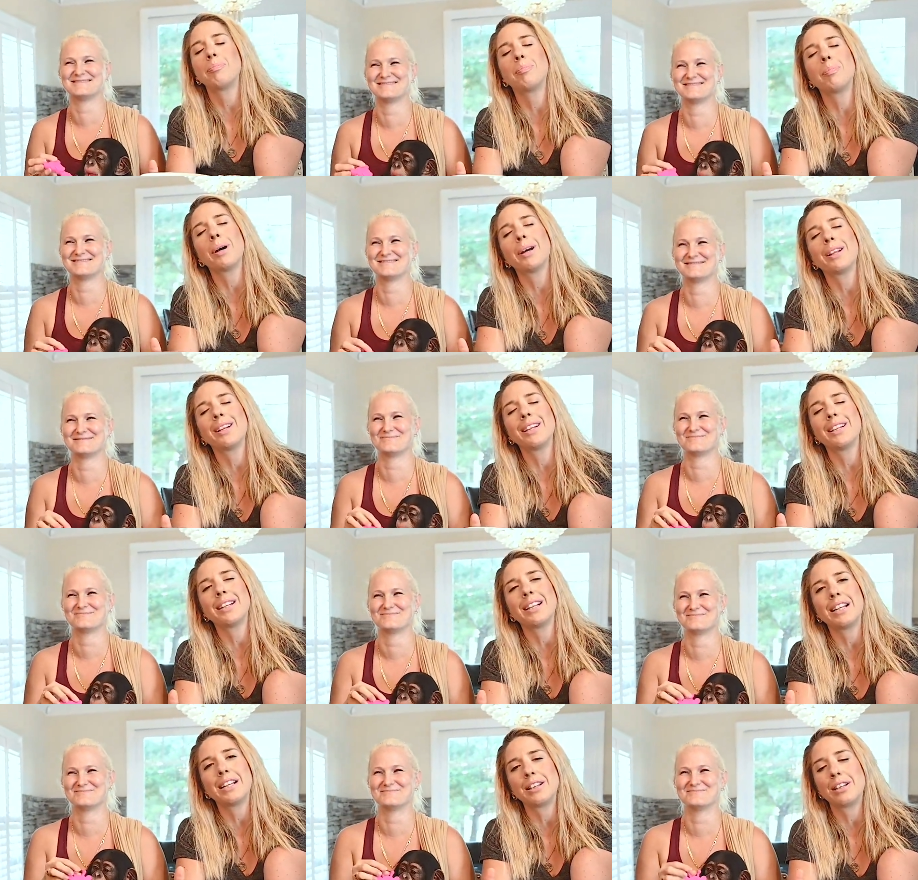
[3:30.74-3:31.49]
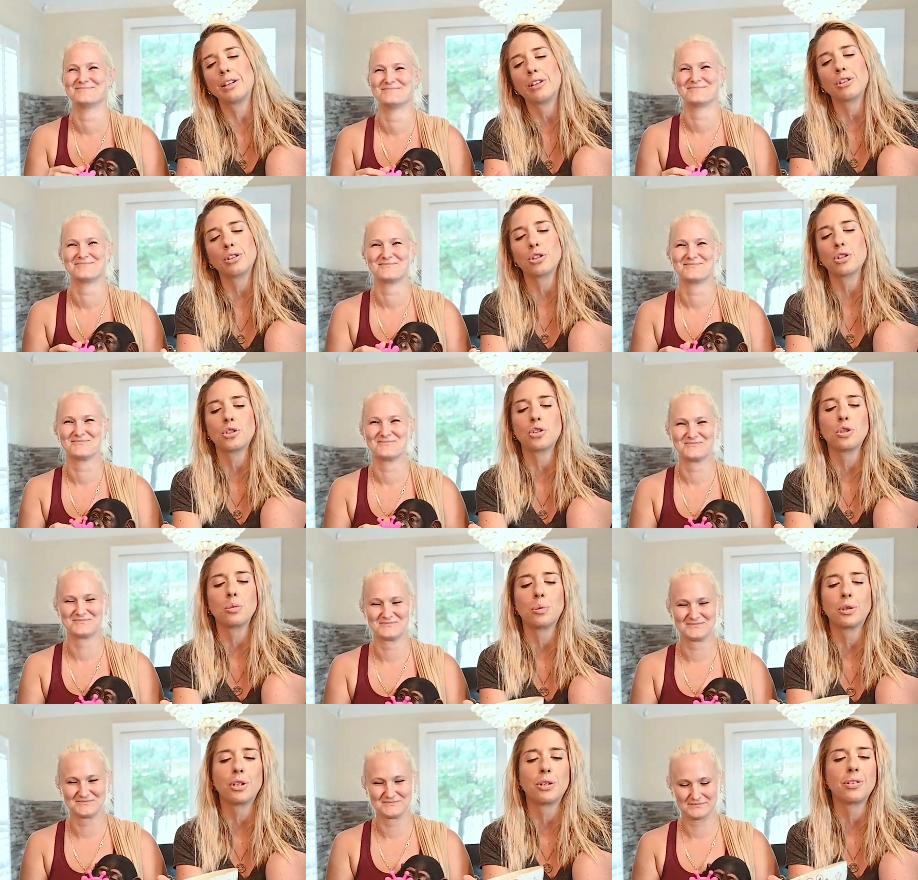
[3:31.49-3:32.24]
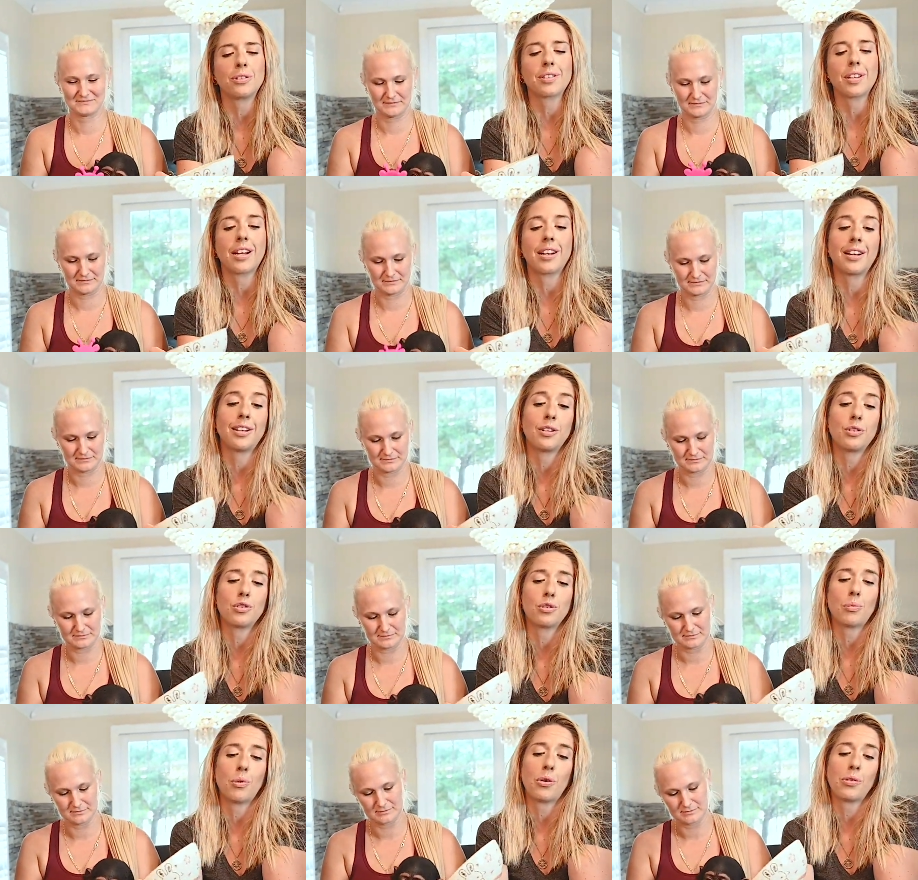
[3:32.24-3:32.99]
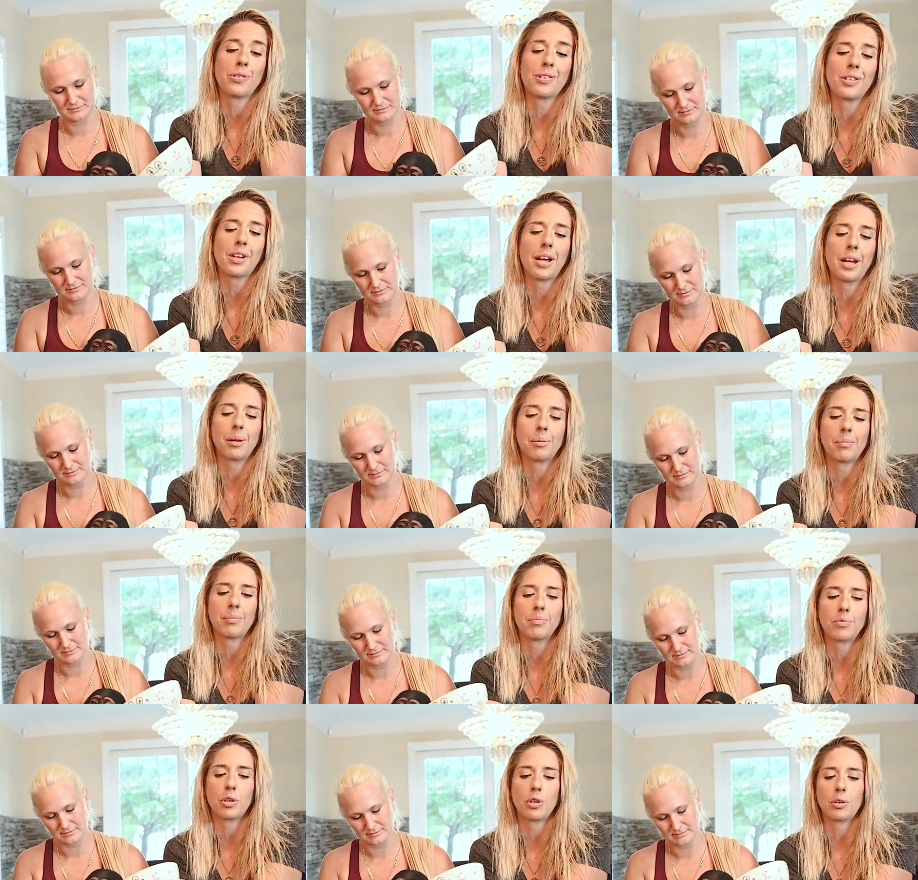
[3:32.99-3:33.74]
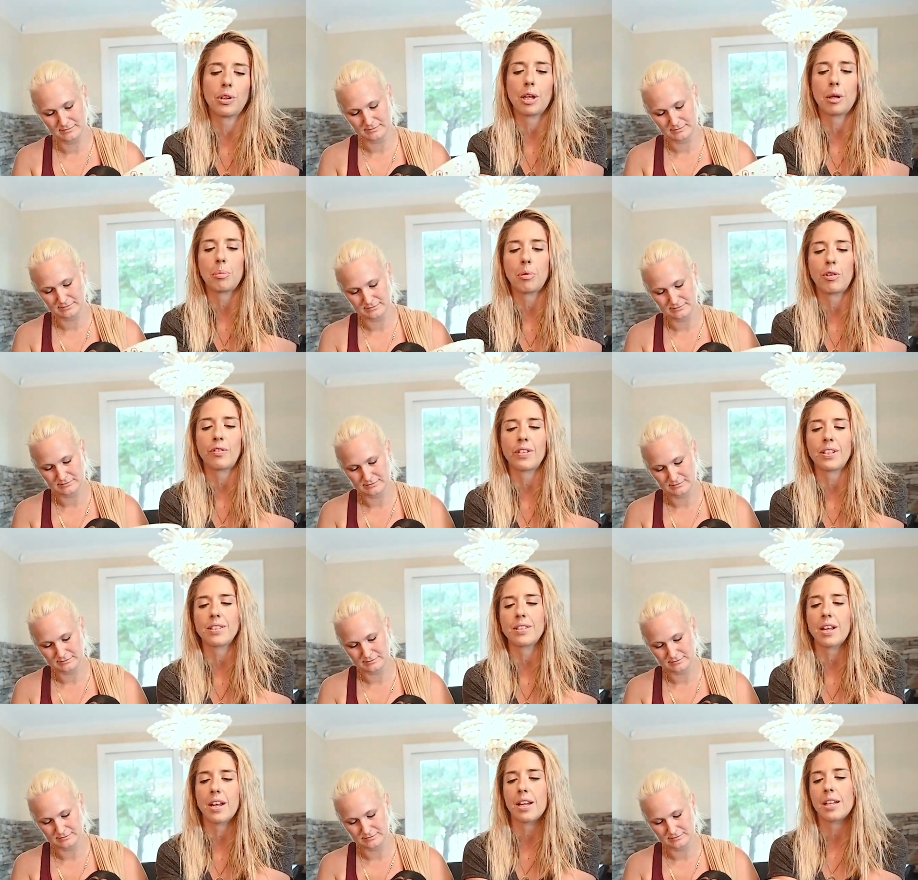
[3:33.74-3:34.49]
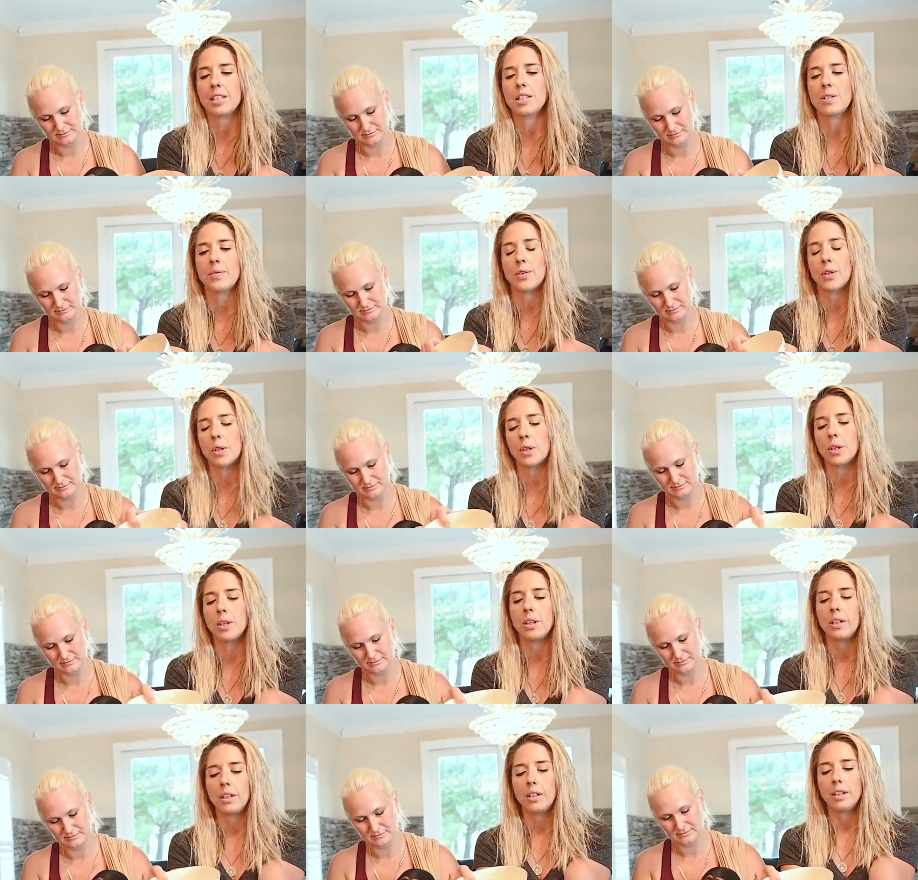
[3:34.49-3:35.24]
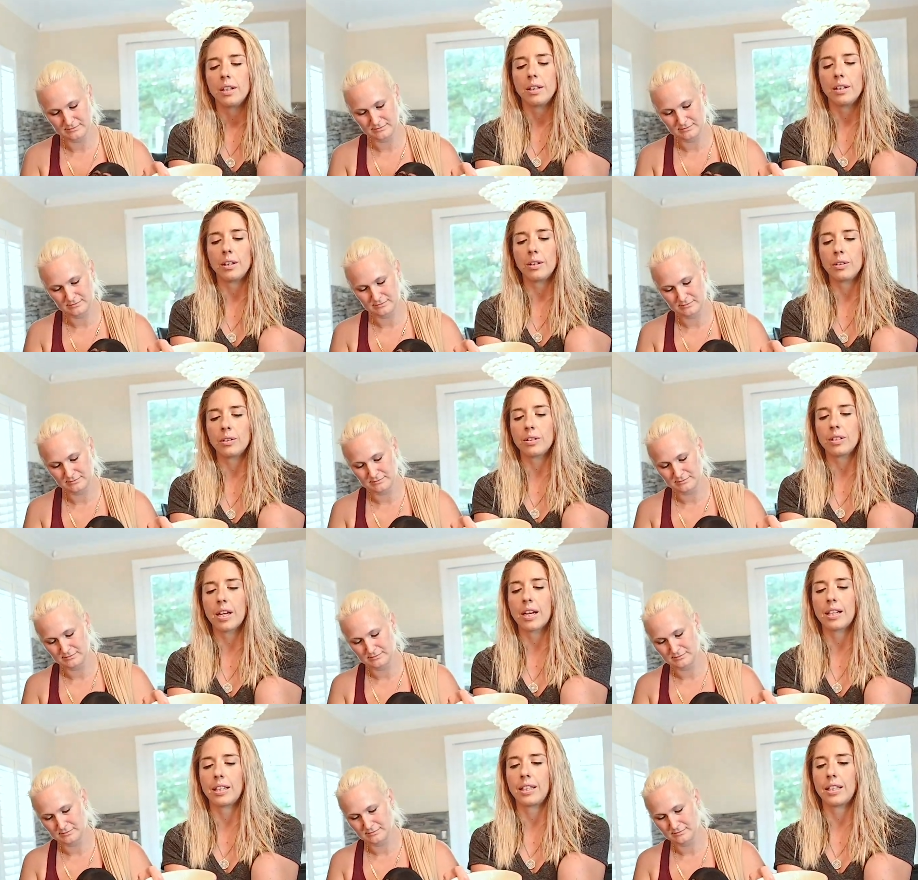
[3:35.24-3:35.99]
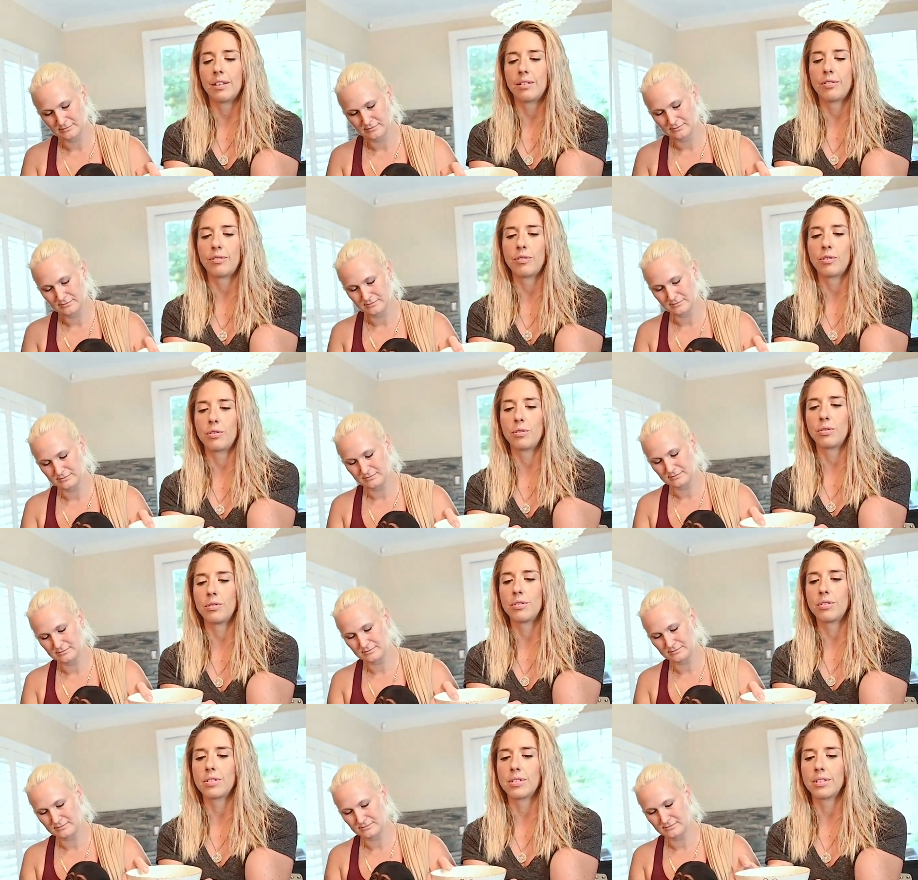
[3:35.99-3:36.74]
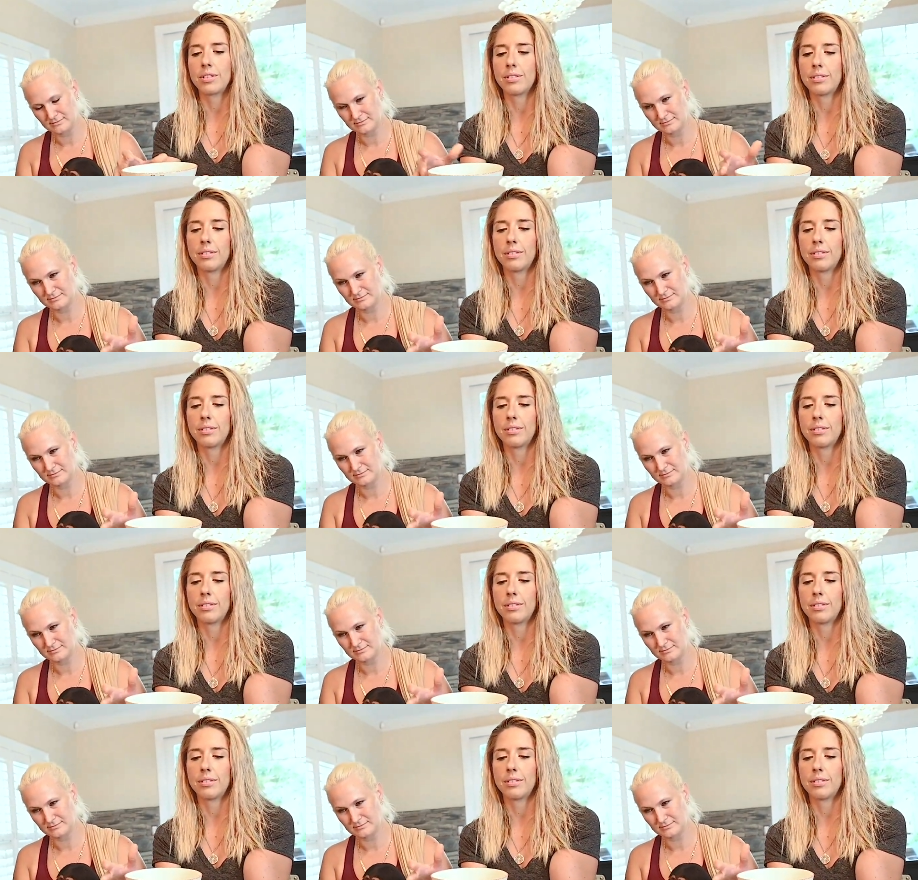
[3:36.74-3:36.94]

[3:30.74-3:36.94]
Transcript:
Speaker 1: but they're just a super cute design, and I use them all the time. They're like perfect size for little tiny foods